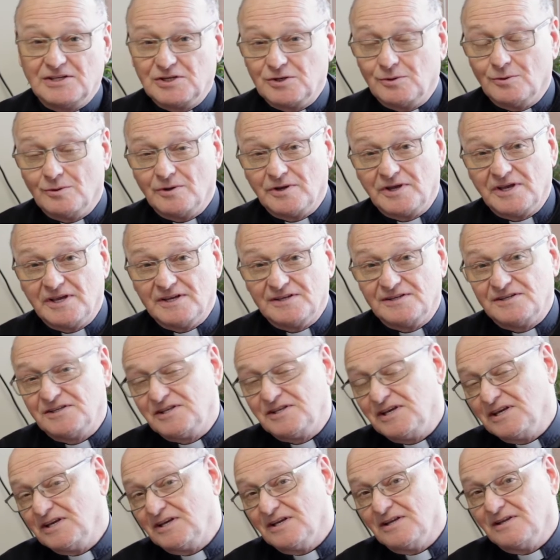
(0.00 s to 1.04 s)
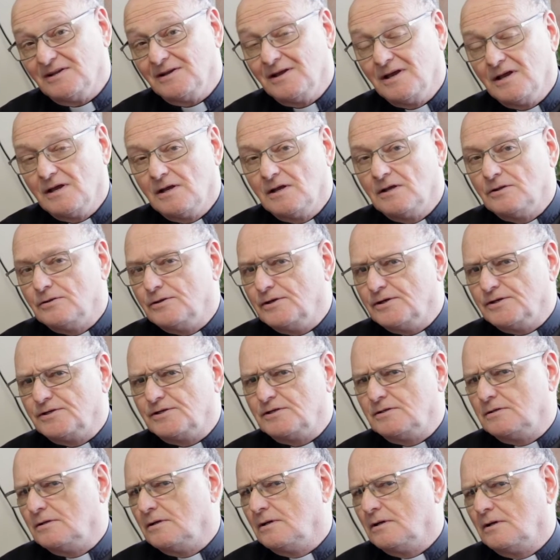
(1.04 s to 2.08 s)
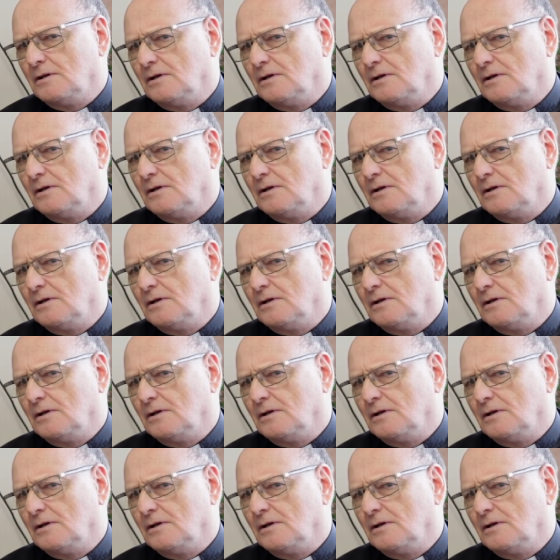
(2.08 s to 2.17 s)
school kids thinking, this